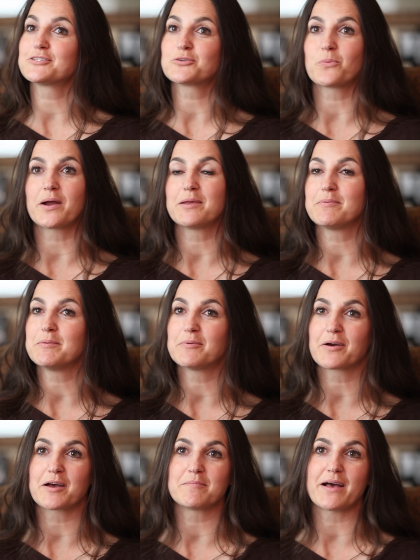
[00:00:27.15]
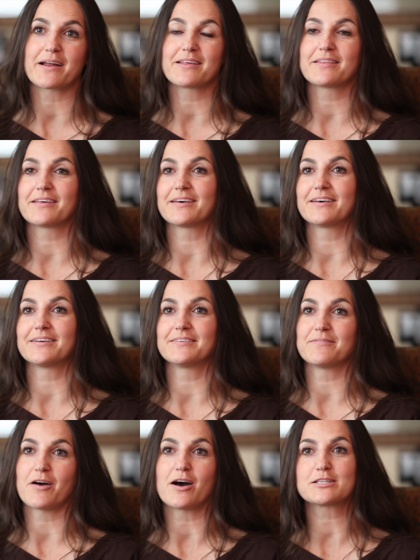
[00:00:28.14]
20 people come out of
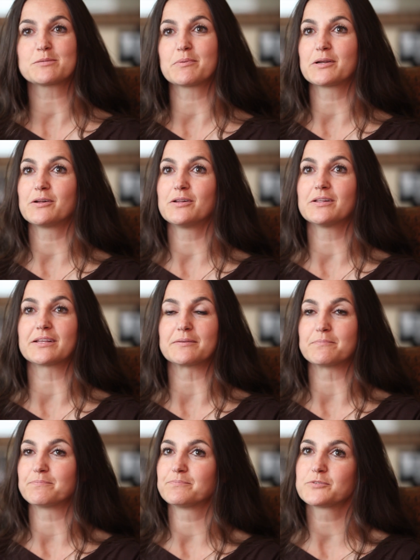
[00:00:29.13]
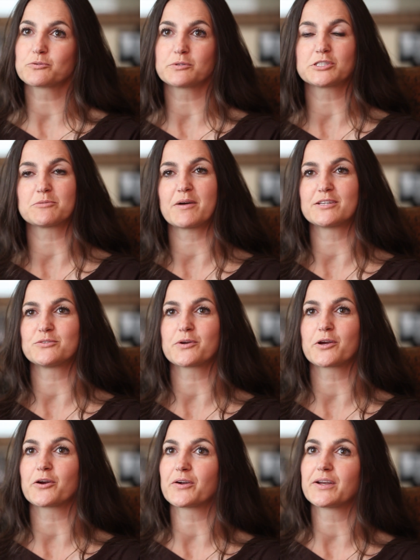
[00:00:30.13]
the hospital and switch him onto
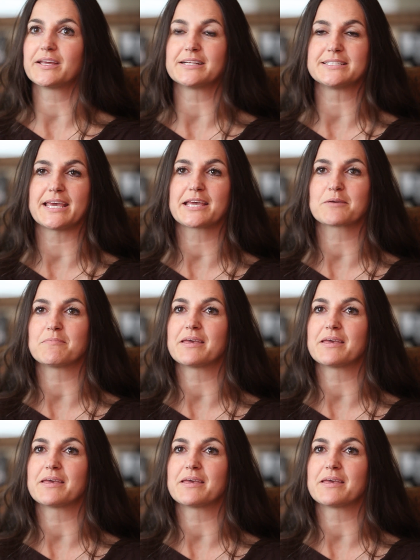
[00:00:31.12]
a gurney and take him